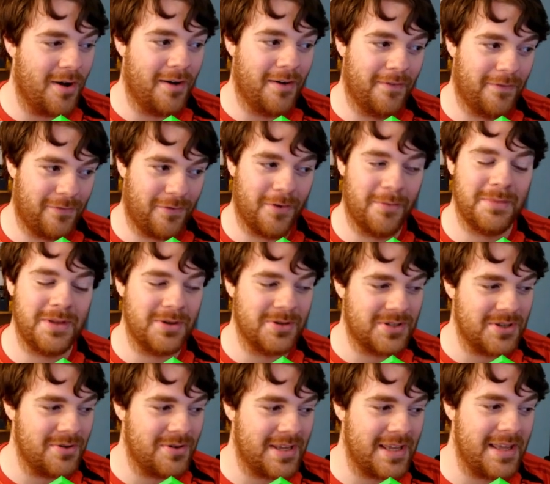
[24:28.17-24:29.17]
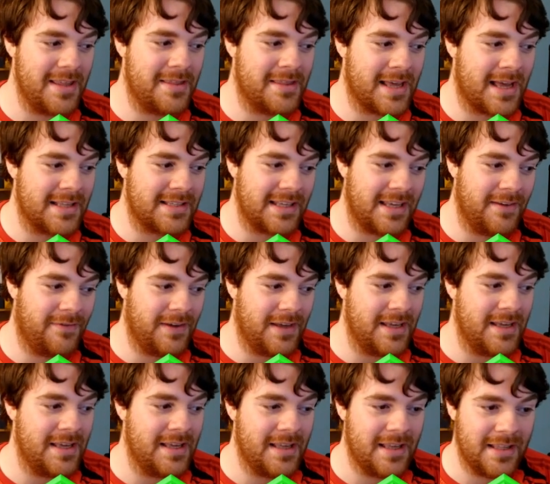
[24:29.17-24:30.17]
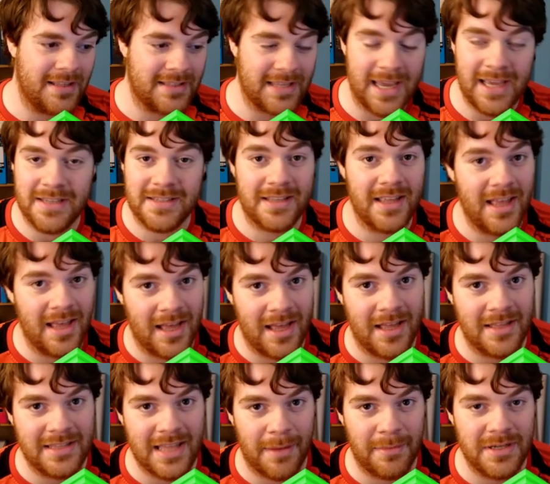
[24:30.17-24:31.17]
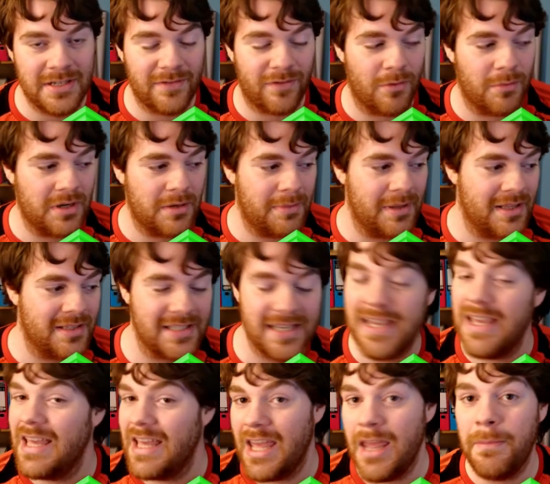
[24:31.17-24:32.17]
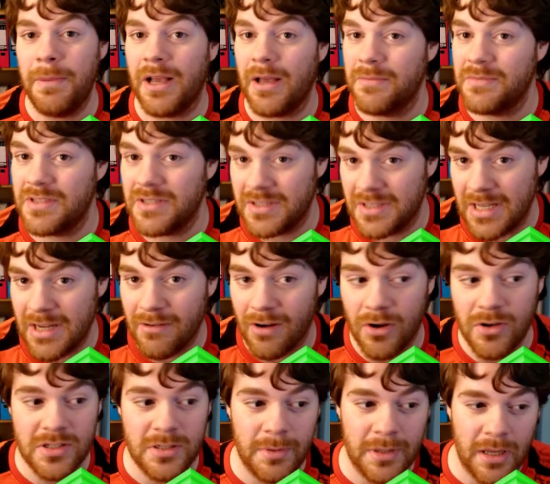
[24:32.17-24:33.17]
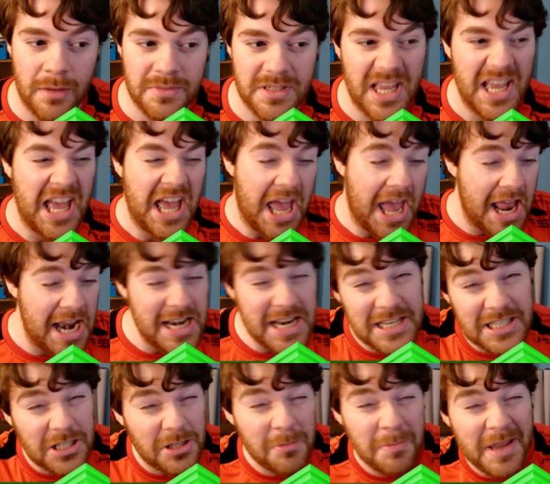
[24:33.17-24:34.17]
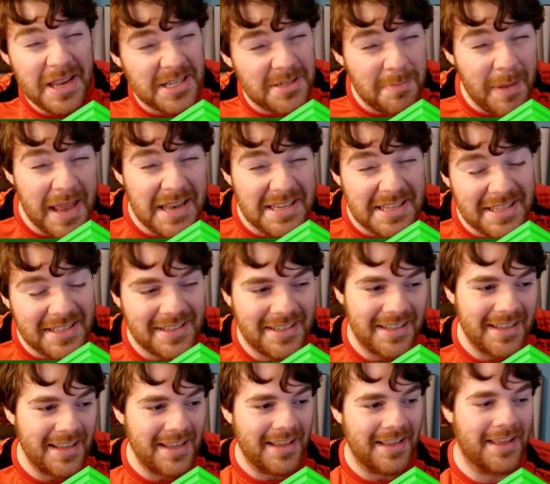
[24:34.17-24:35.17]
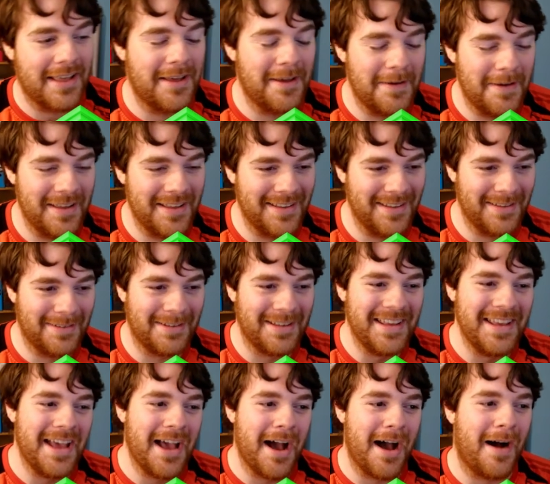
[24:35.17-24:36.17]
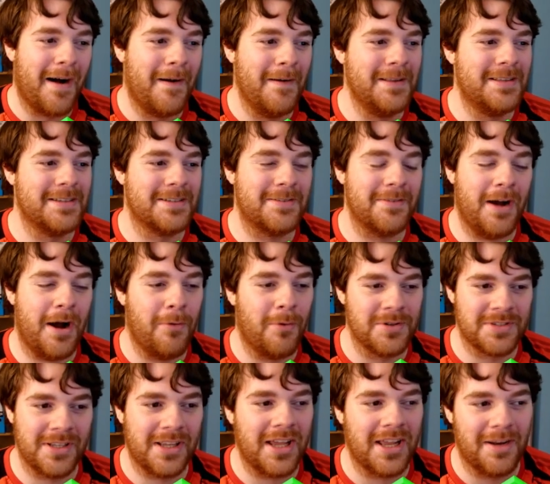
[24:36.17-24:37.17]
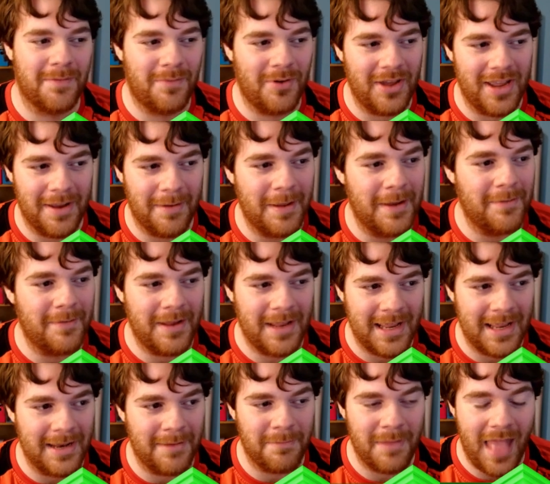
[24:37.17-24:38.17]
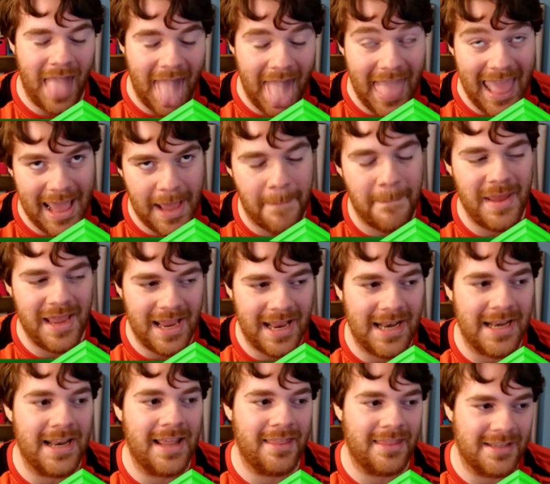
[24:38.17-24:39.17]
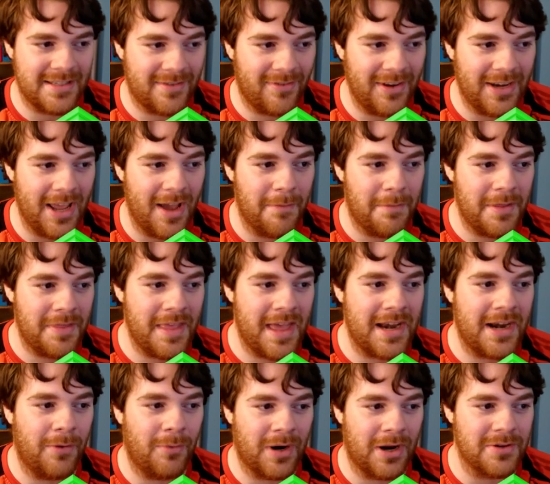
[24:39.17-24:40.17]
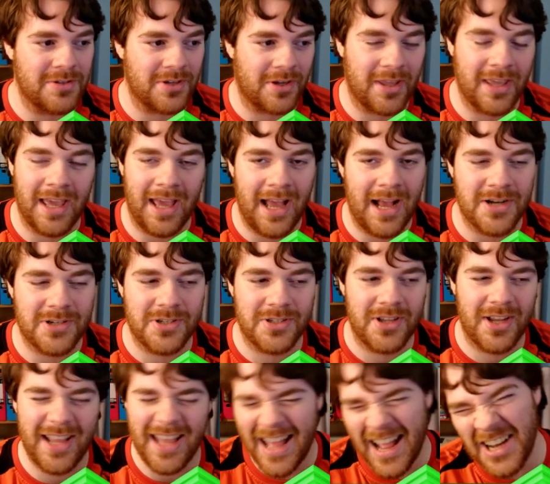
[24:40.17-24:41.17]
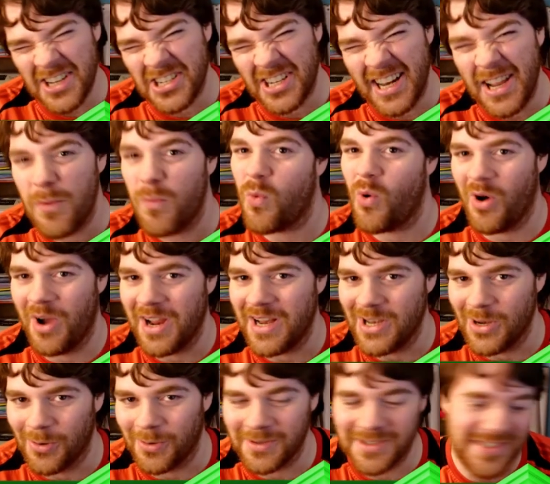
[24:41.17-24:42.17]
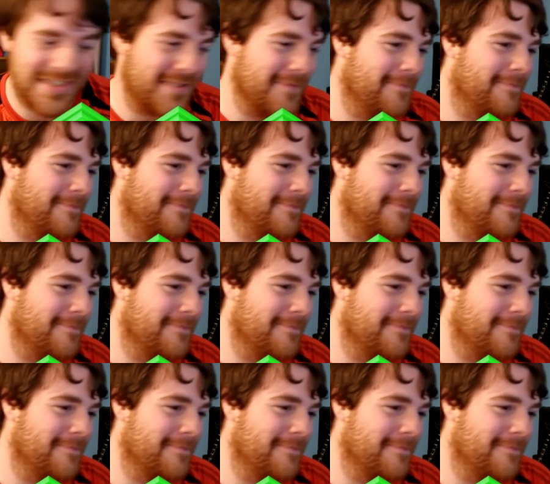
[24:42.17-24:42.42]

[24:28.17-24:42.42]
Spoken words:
from Yuzuki that if he takes damage from an ability, it becomes 0, so he becomes a little bit better. I wasn't gonna put him in this video, but then when I was looking at Ash, I was like, actually, why not?